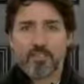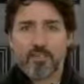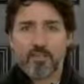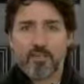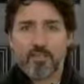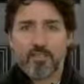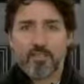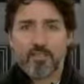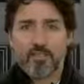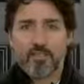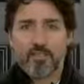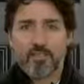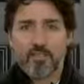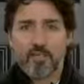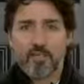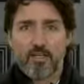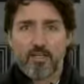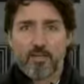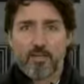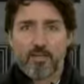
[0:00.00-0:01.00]
theories,
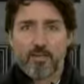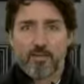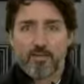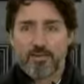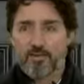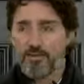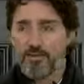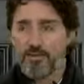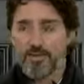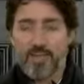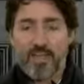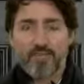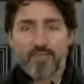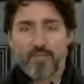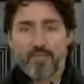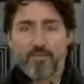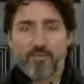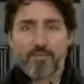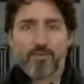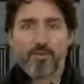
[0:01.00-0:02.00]
well, that's
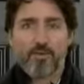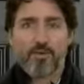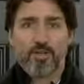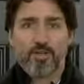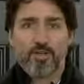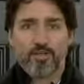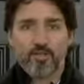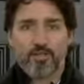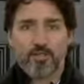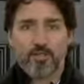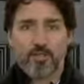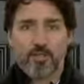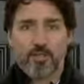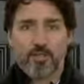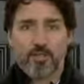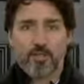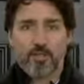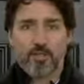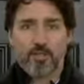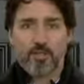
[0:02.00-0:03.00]
their choice.
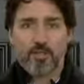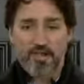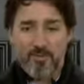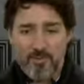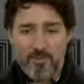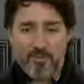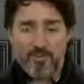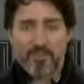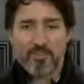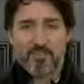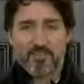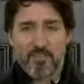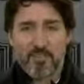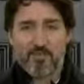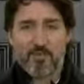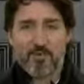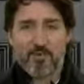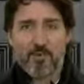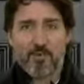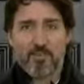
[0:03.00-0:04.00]
I'm going to stay
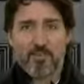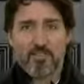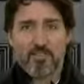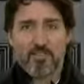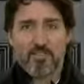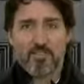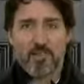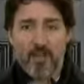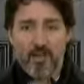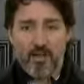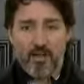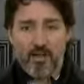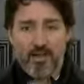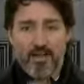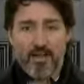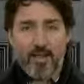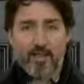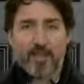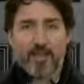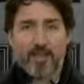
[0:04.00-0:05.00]
focused on
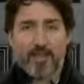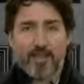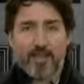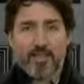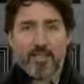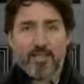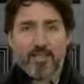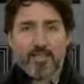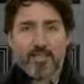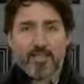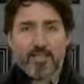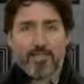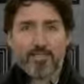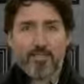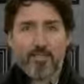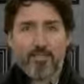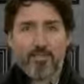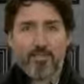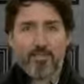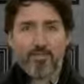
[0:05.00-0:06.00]
helping Canadians
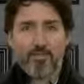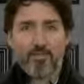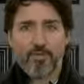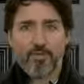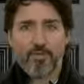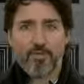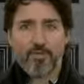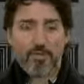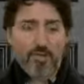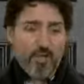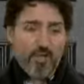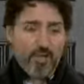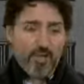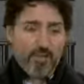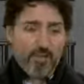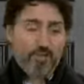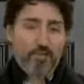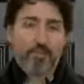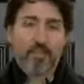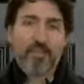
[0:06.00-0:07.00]
get through this,
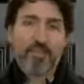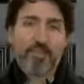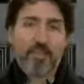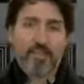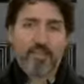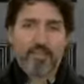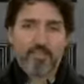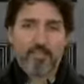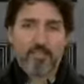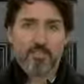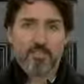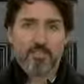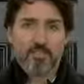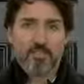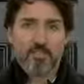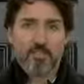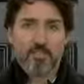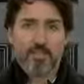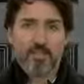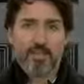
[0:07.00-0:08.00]
on learning lessons from
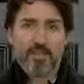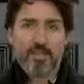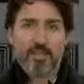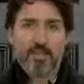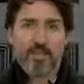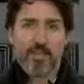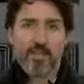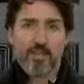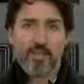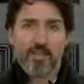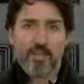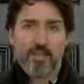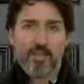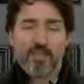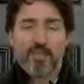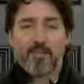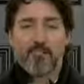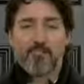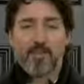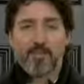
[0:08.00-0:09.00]
this pandemic,
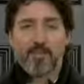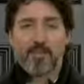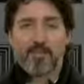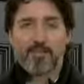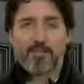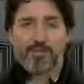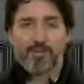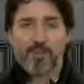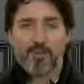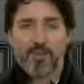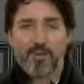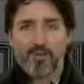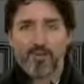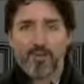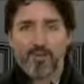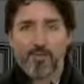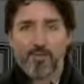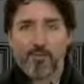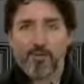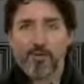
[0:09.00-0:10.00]
and making sure
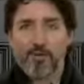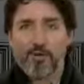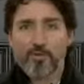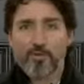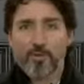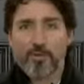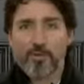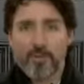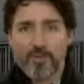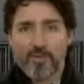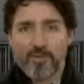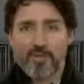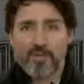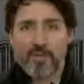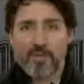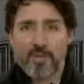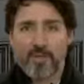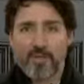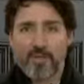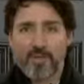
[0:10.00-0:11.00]
that the world we leave to
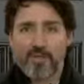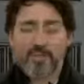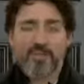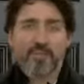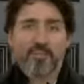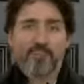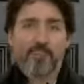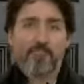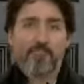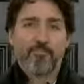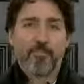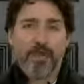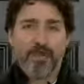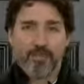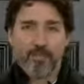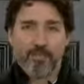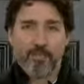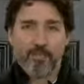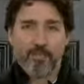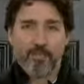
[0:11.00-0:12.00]
our kids is even
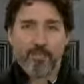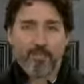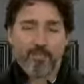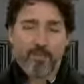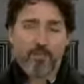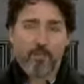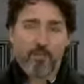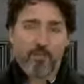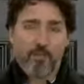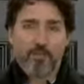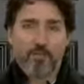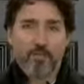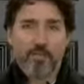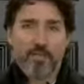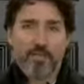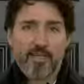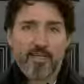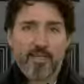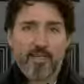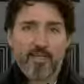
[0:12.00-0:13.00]
better than the world we
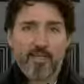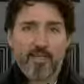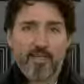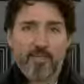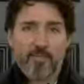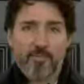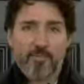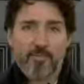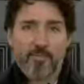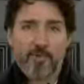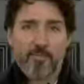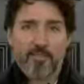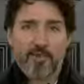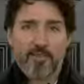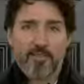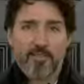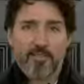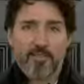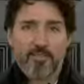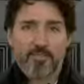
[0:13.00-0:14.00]
inherited from our
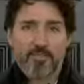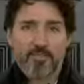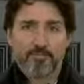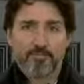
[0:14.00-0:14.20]
parents.